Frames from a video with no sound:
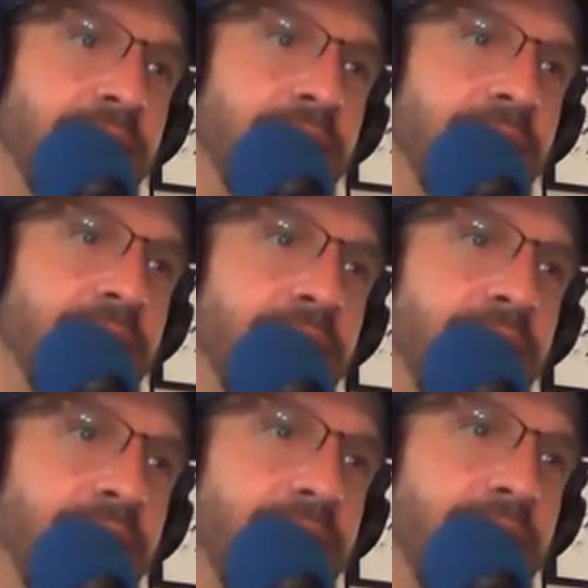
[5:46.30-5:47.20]

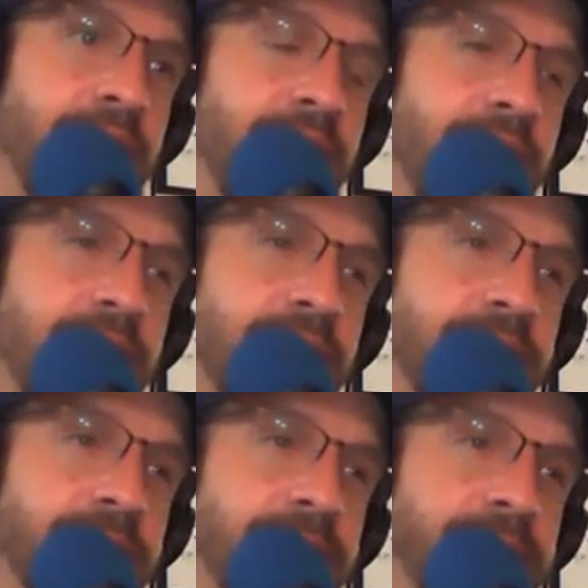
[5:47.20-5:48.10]

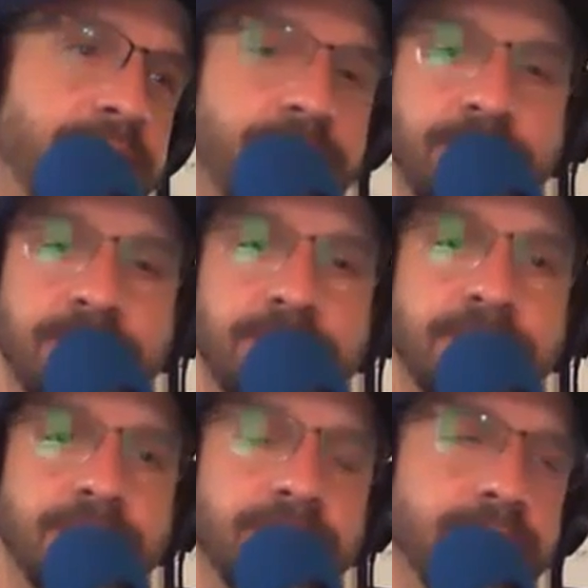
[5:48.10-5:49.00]

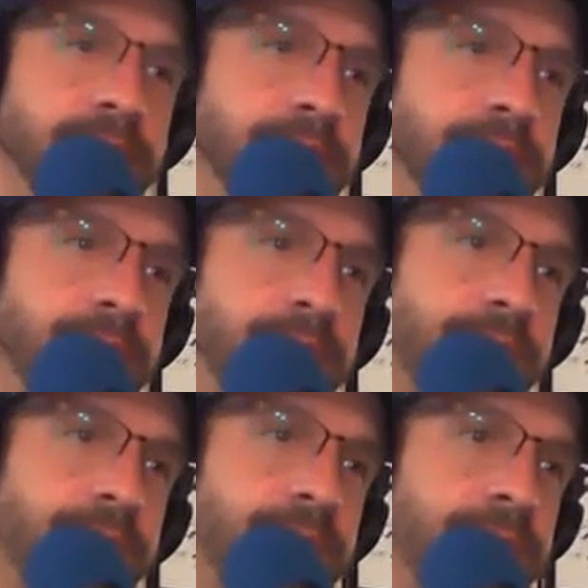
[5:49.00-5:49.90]

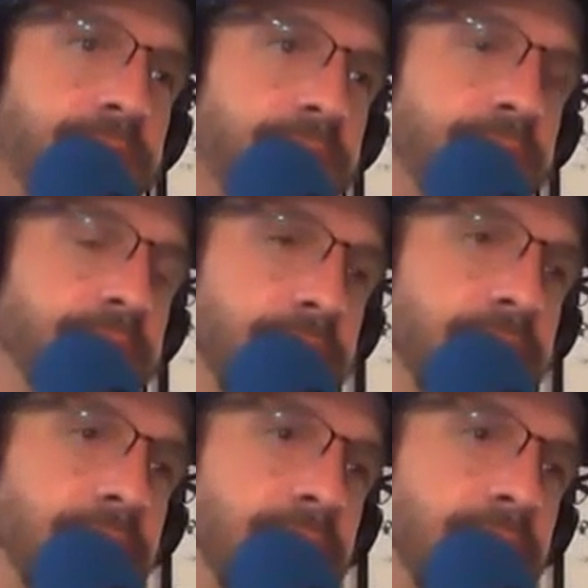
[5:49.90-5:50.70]
This person isn't speaking.